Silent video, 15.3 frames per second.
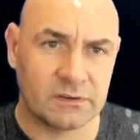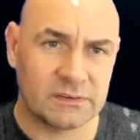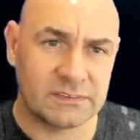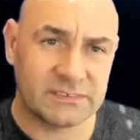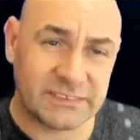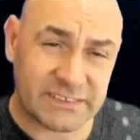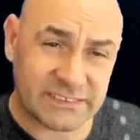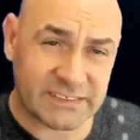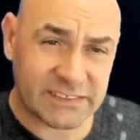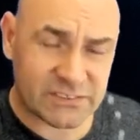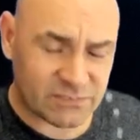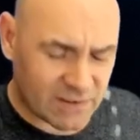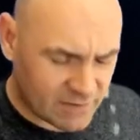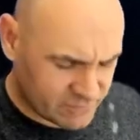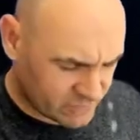
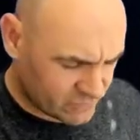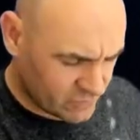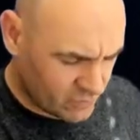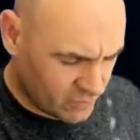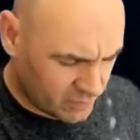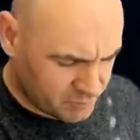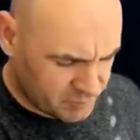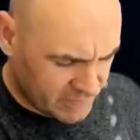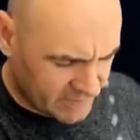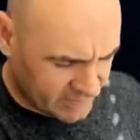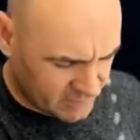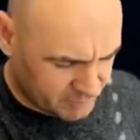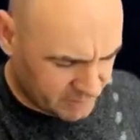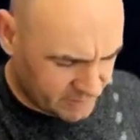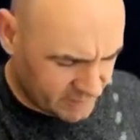665 is not bad.
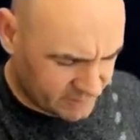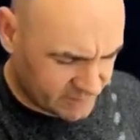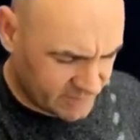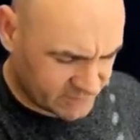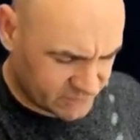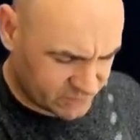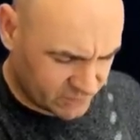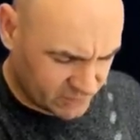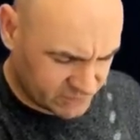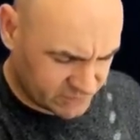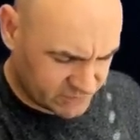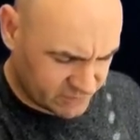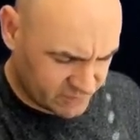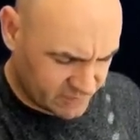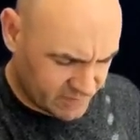I mean, that's
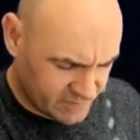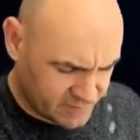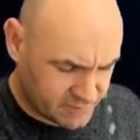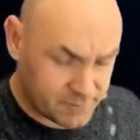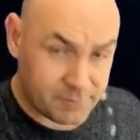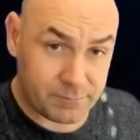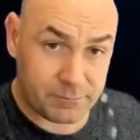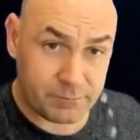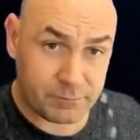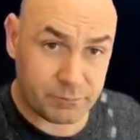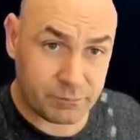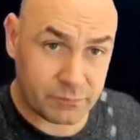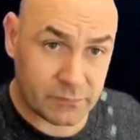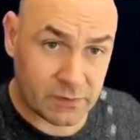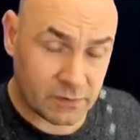faster than
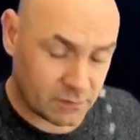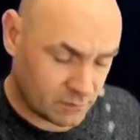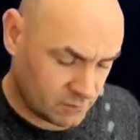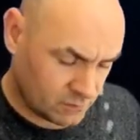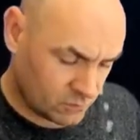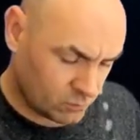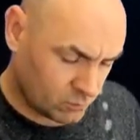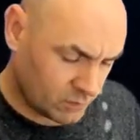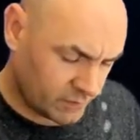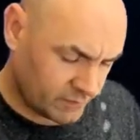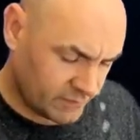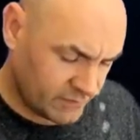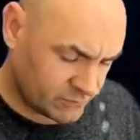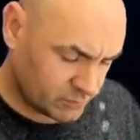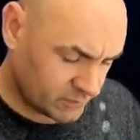one of
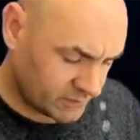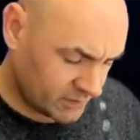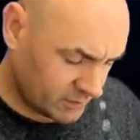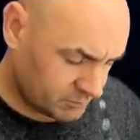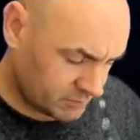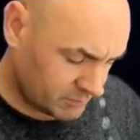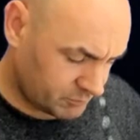these will cope. I'm